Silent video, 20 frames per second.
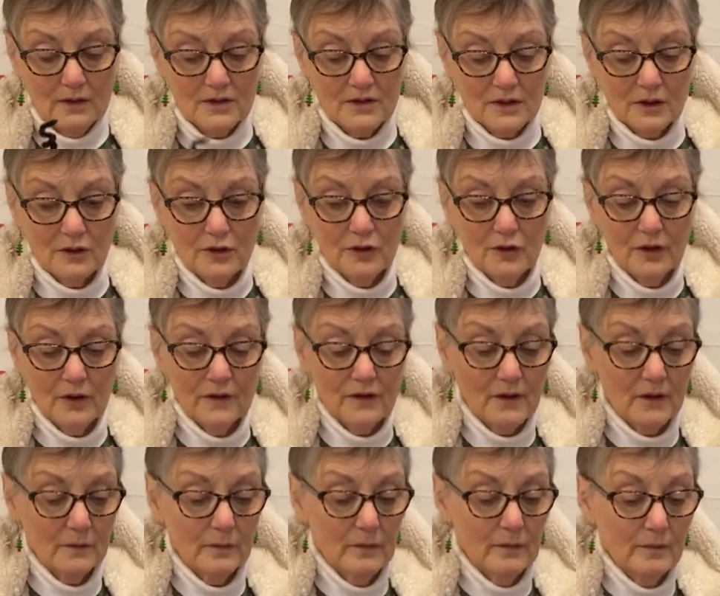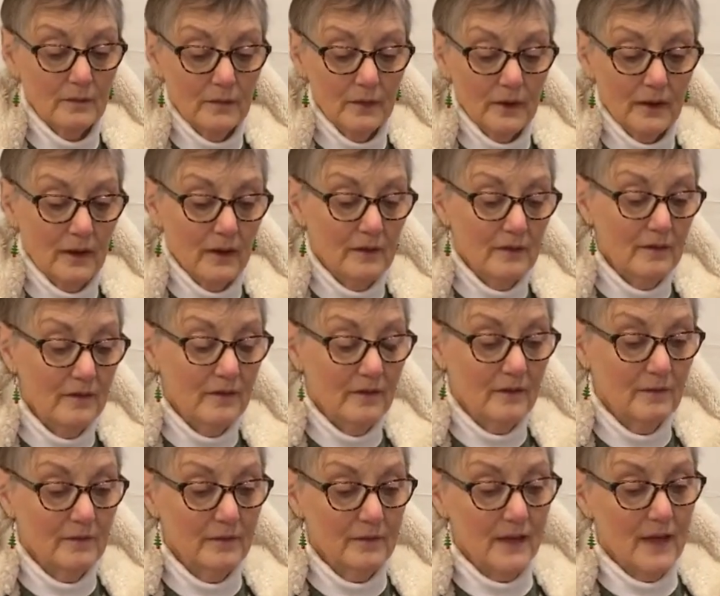securing
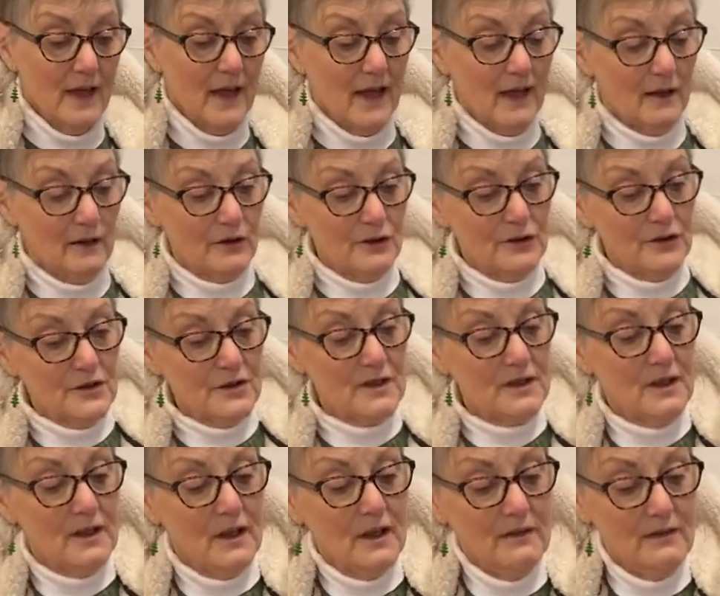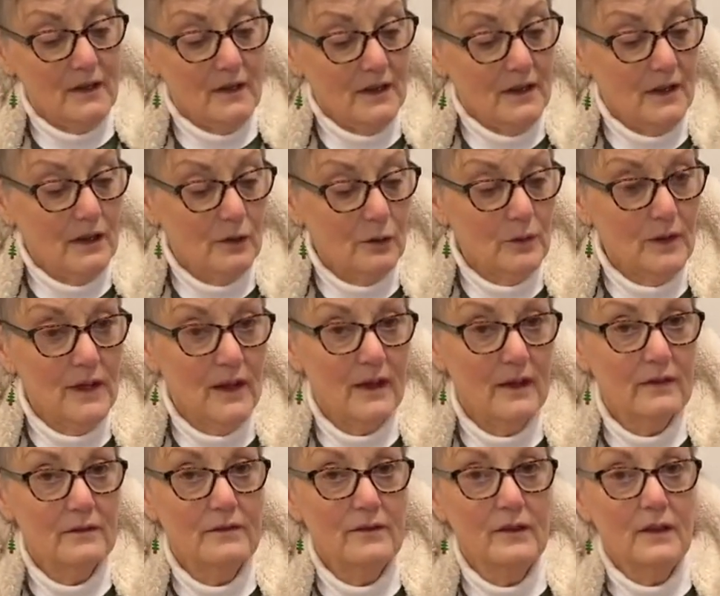the antlers. And then here we
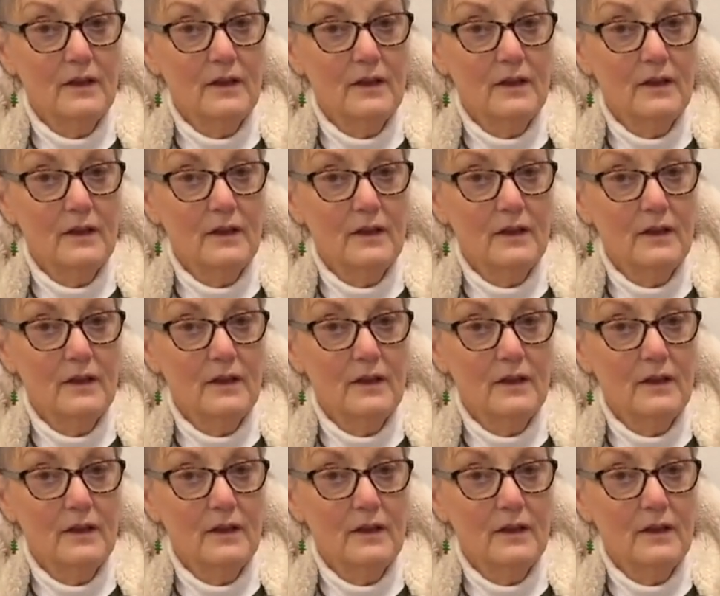have